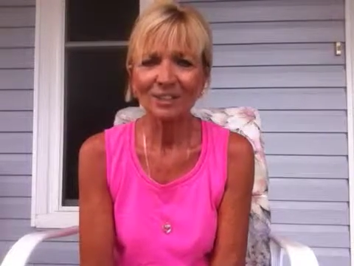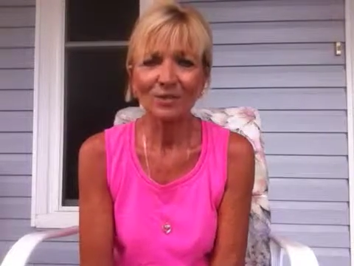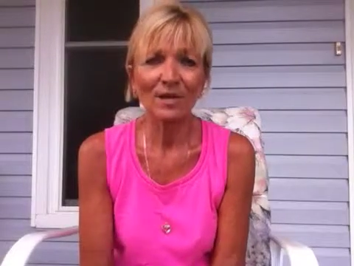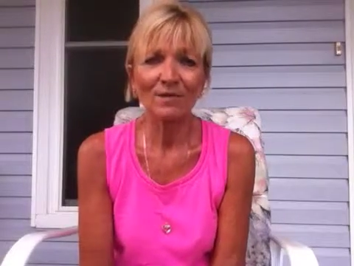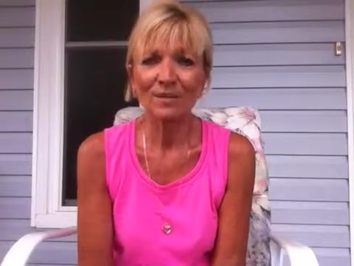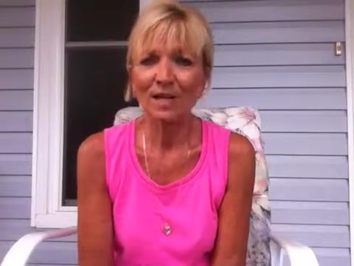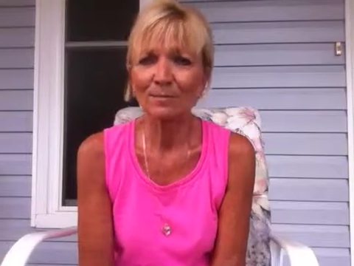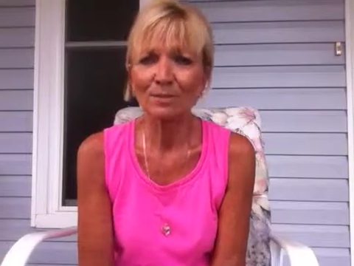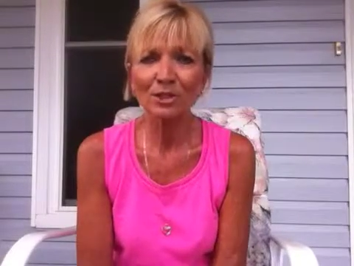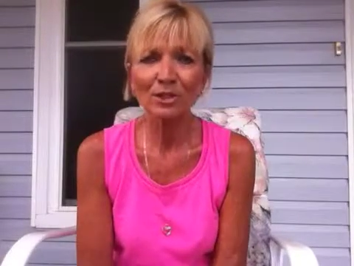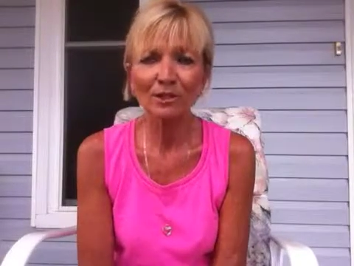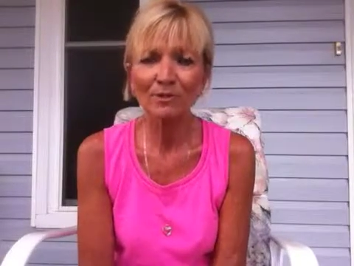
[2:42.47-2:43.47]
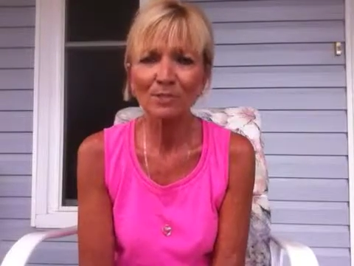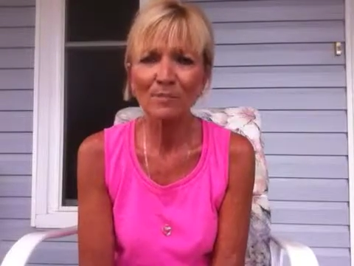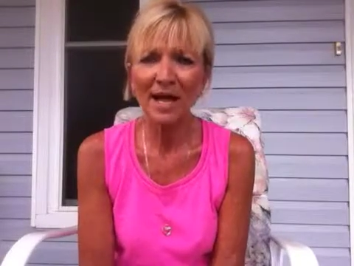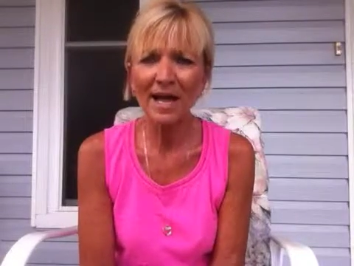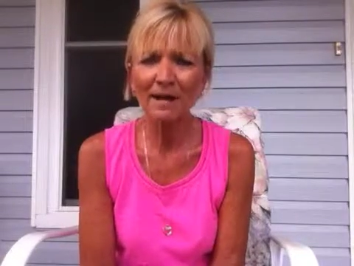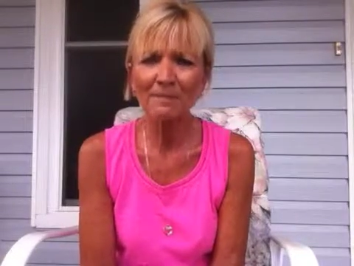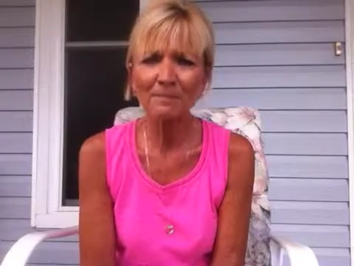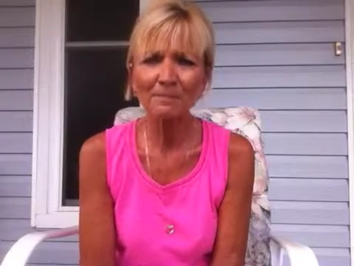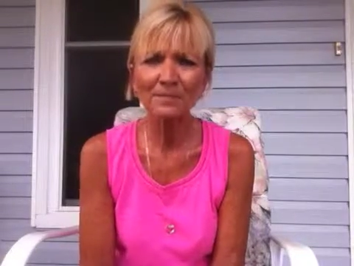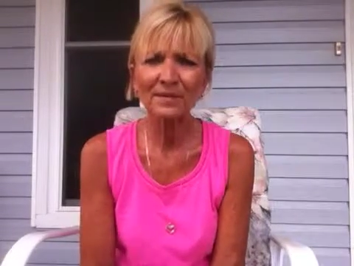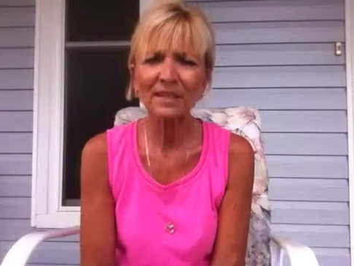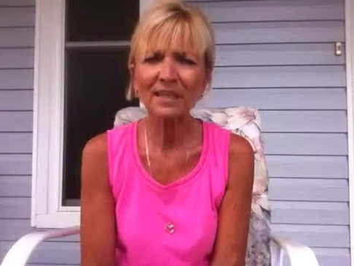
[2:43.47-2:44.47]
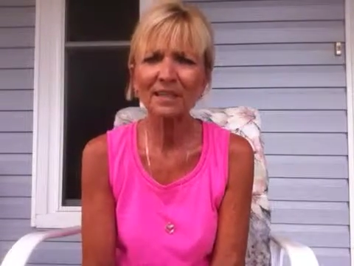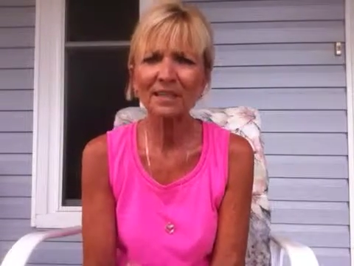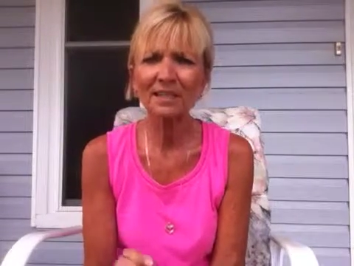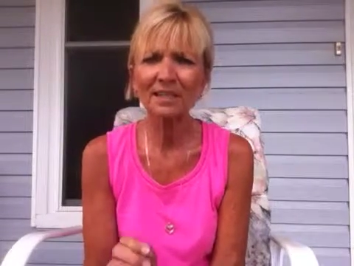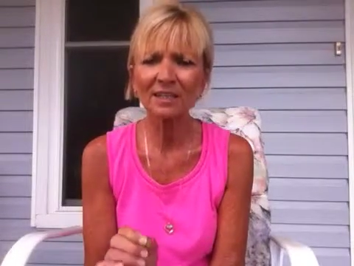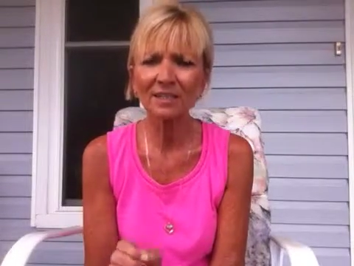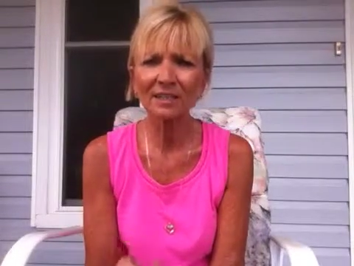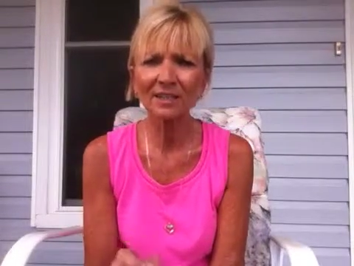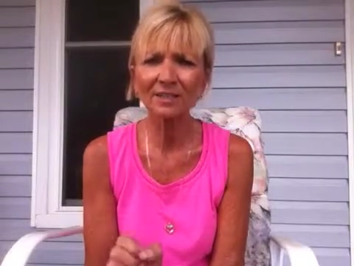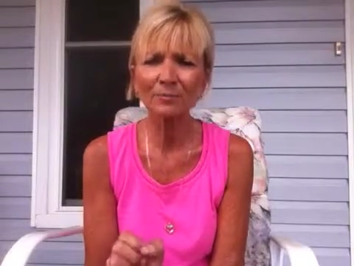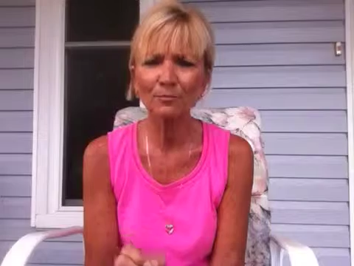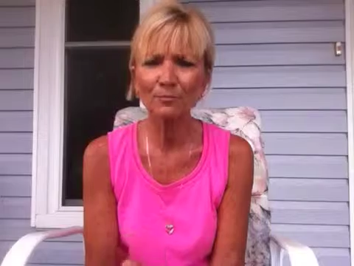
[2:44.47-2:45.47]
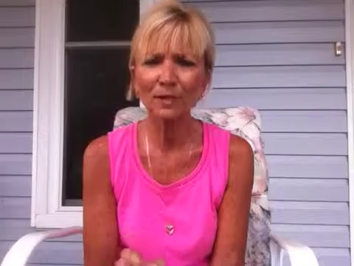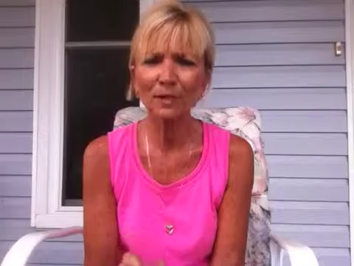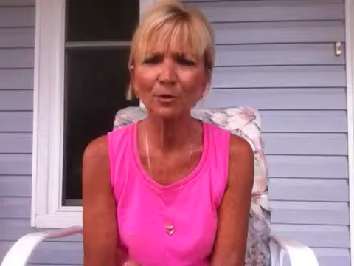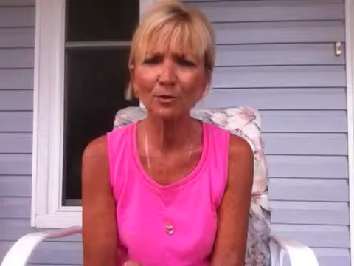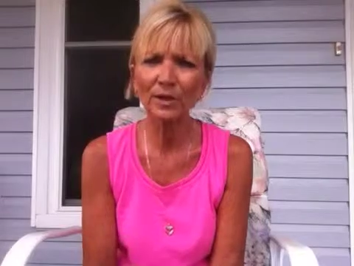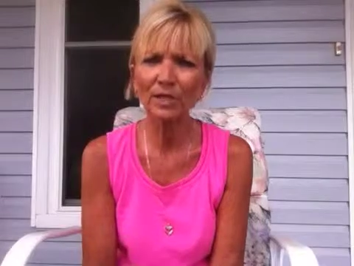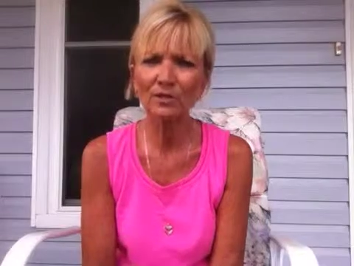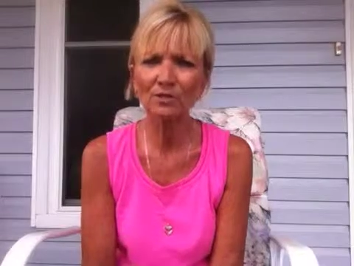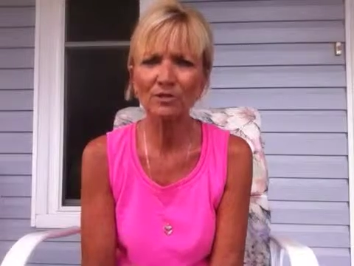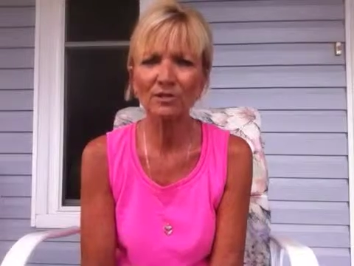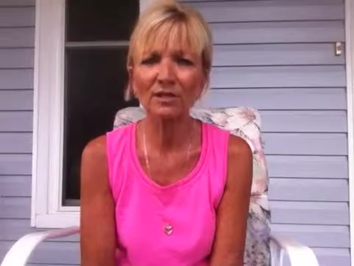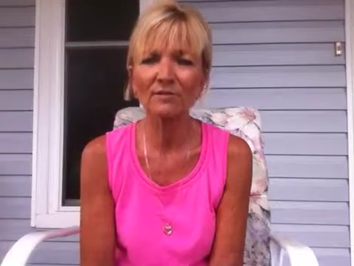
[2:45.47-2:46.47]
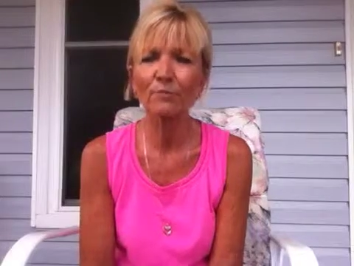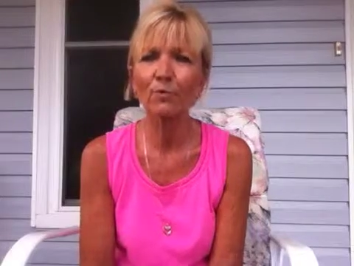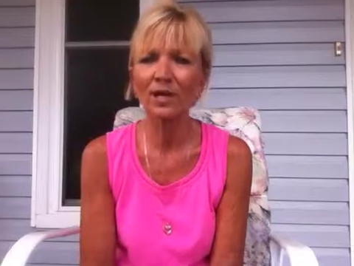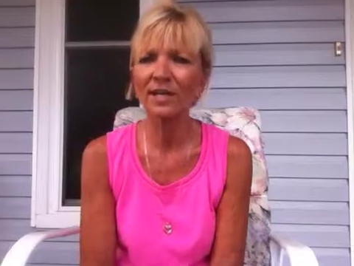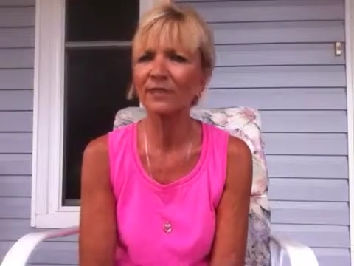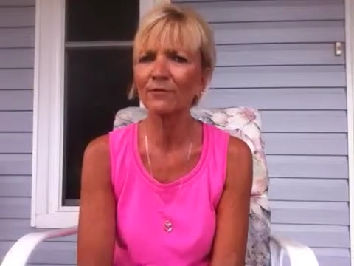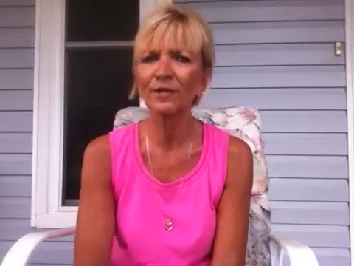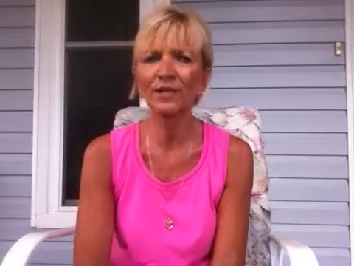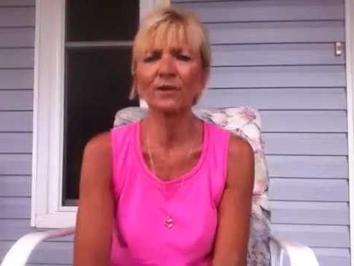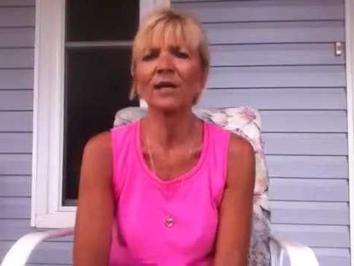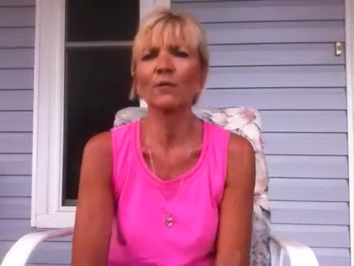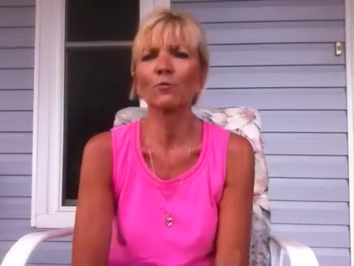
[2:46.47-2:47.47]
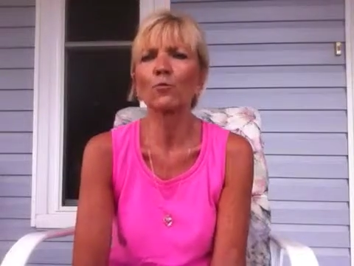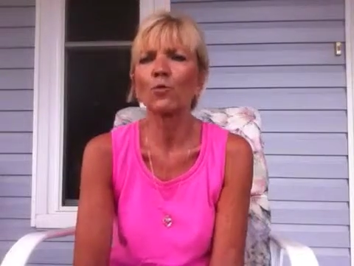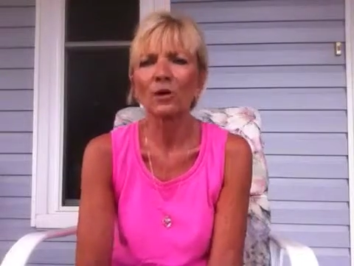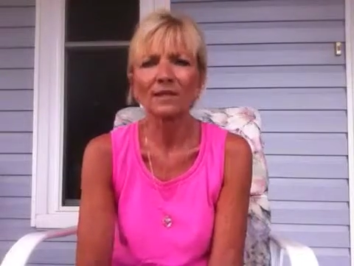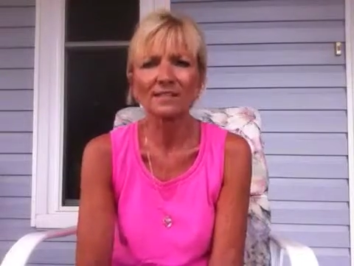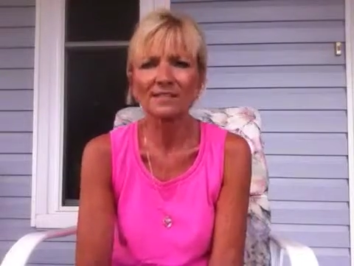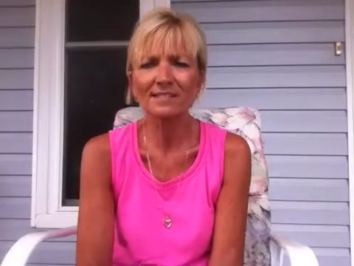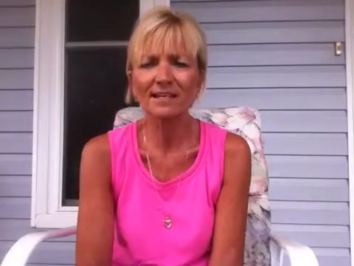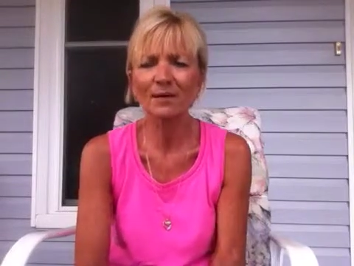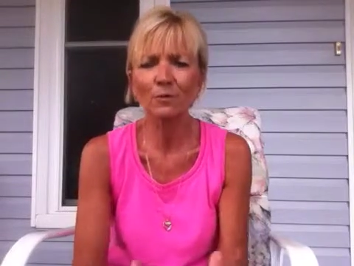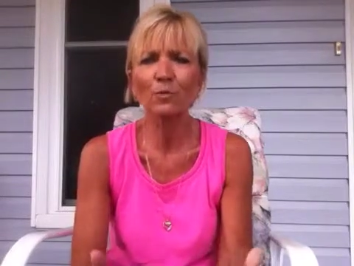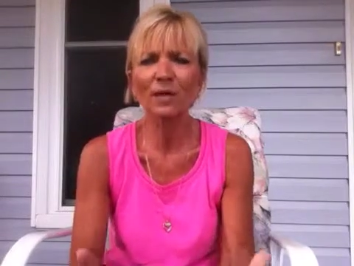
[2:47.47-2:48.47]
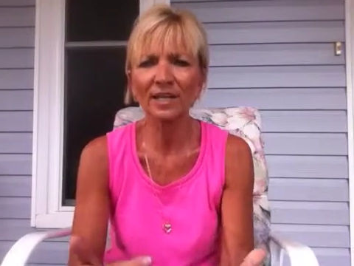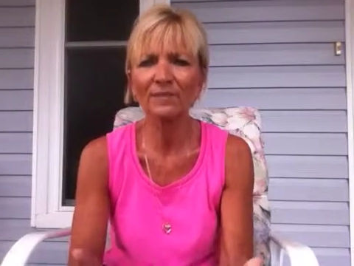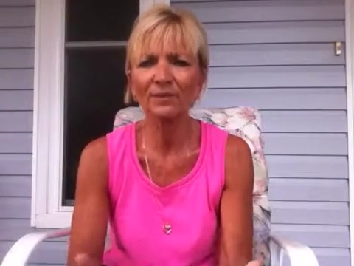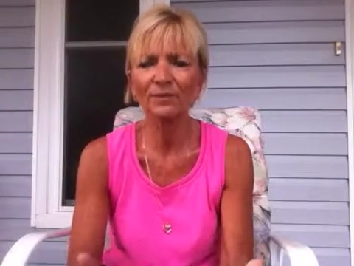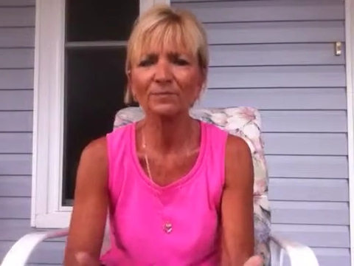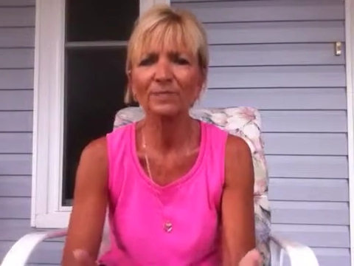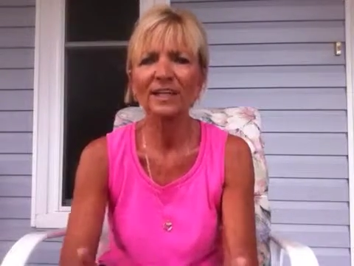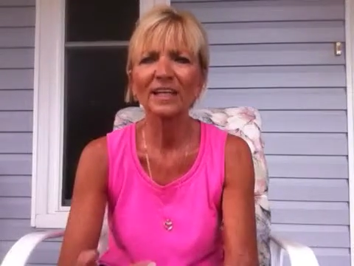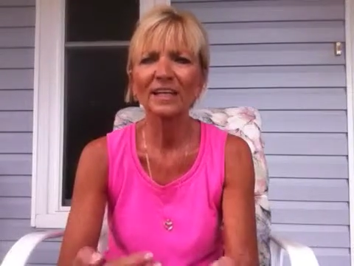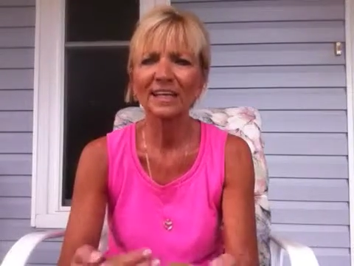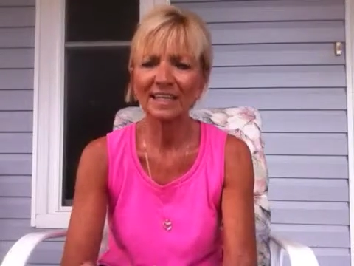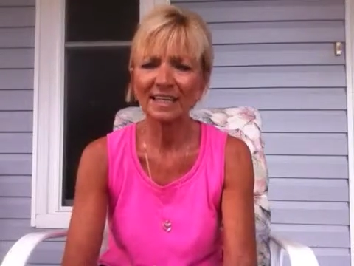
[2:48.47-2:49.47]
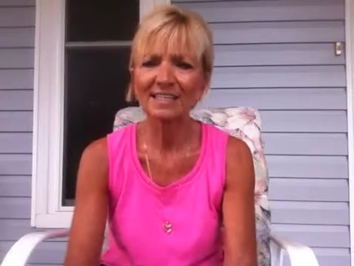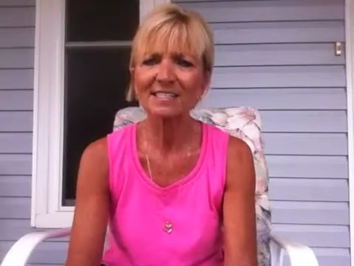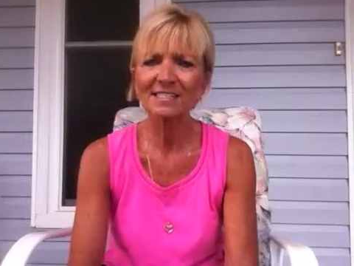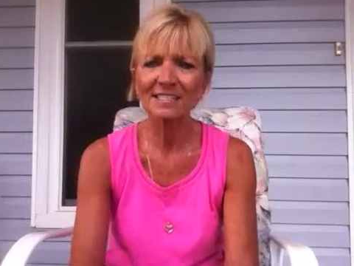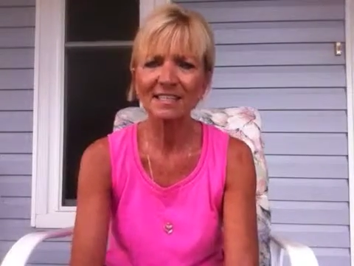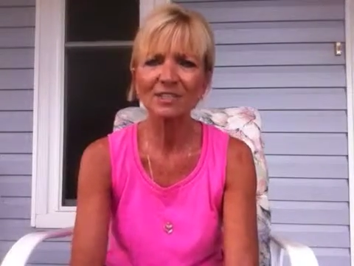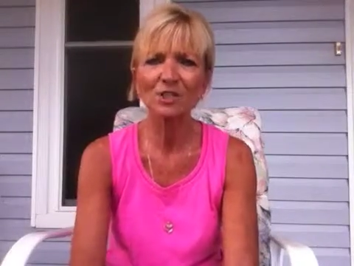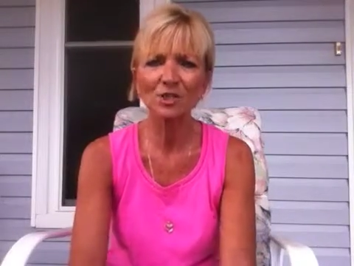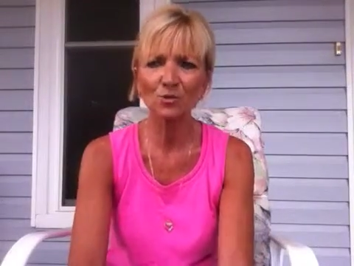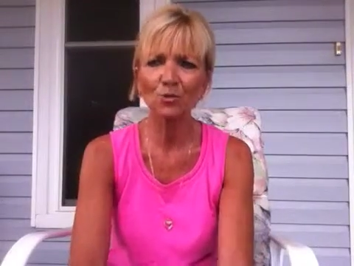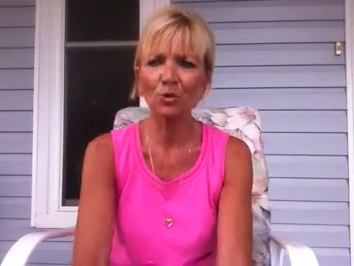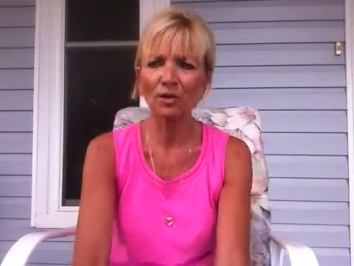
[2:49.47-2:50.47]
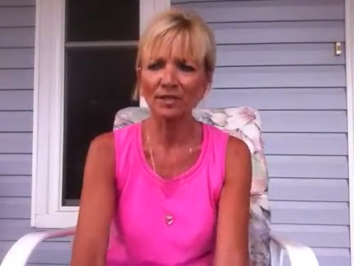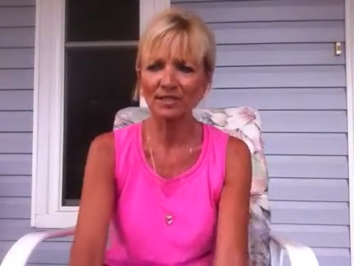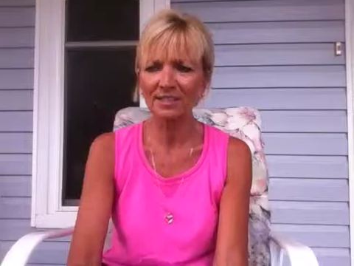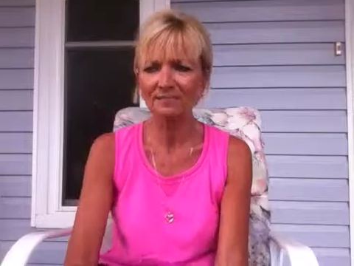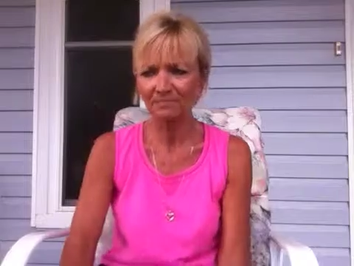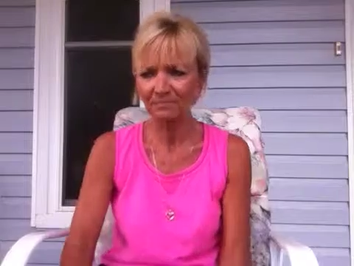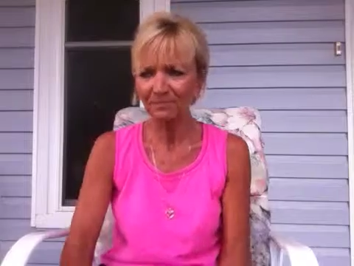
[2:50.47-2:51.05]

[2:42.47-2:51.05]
Do you have neighbors close by? Get a clear mental picture of whatever whatever it is that you want.